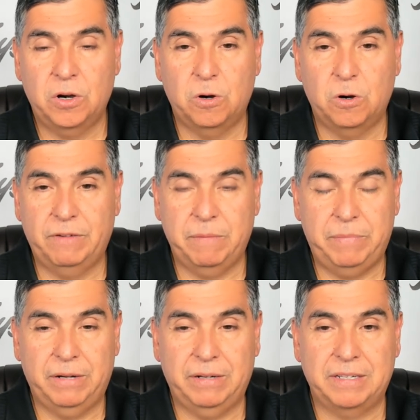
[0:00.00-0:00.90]
Irvin
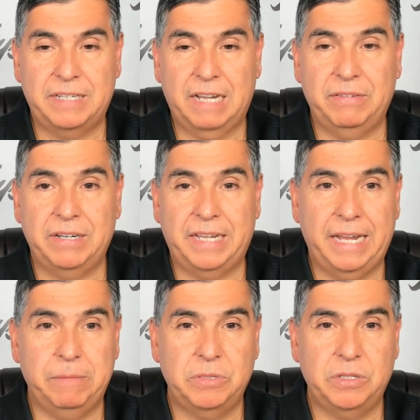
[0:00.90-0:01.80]
appeared in seven
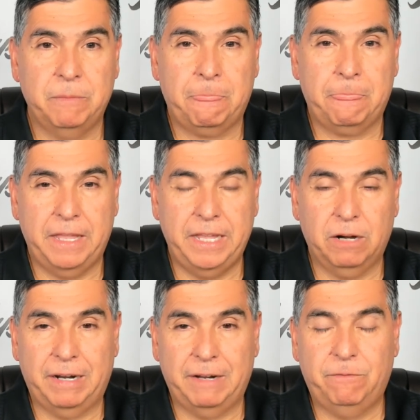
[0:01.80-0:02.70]
games.
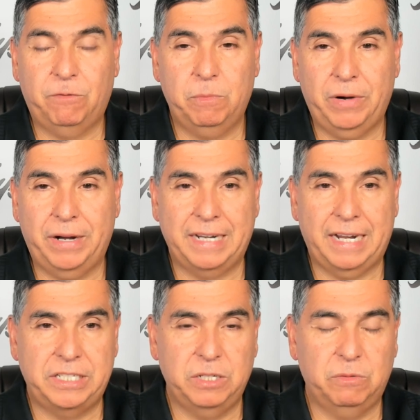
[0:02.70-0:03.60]
ERA
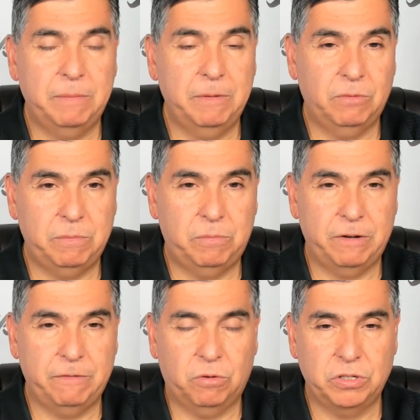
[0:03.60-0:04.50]
4.92, whip of
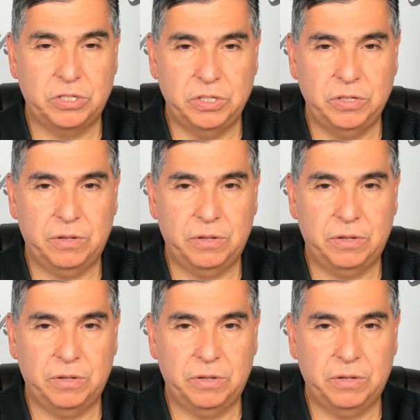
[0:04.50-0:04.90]
1.42.